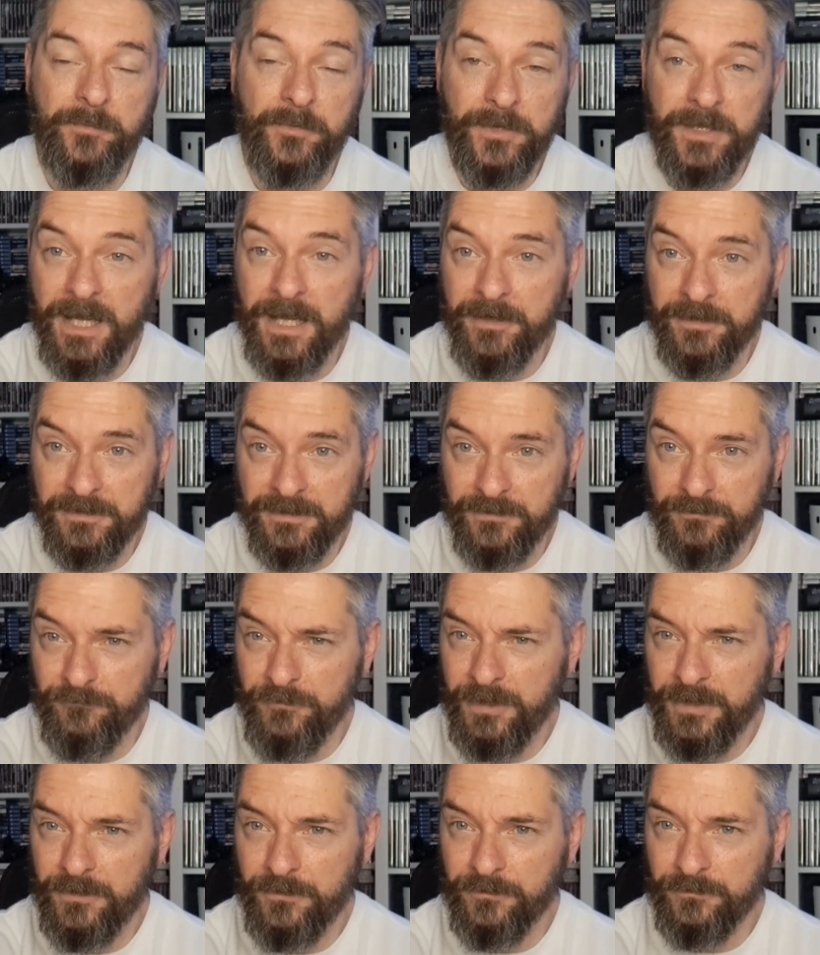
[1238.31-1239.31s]
But yeah,
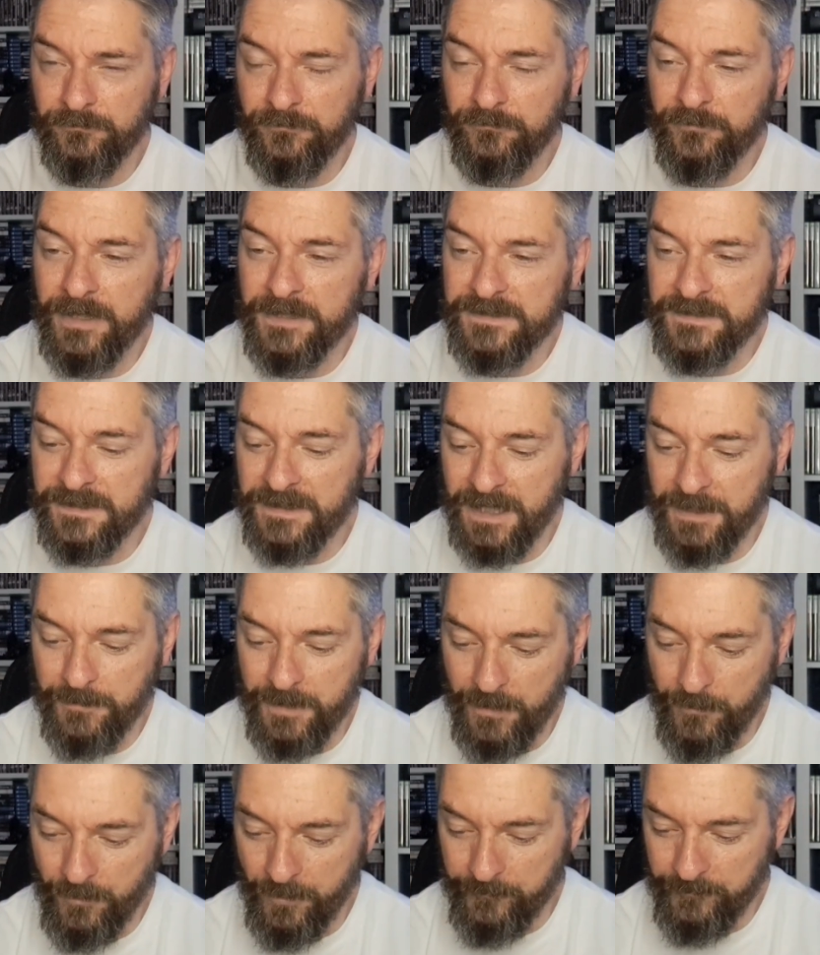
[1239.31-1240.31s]
really good racing game,
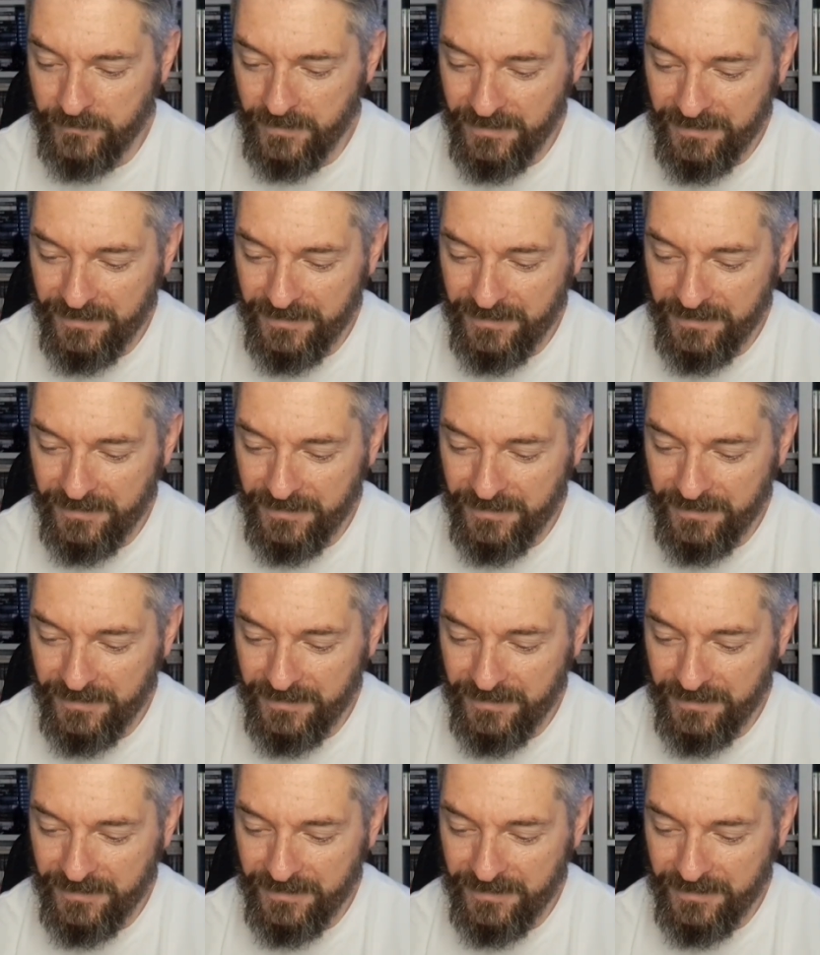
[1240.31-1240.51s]
that one.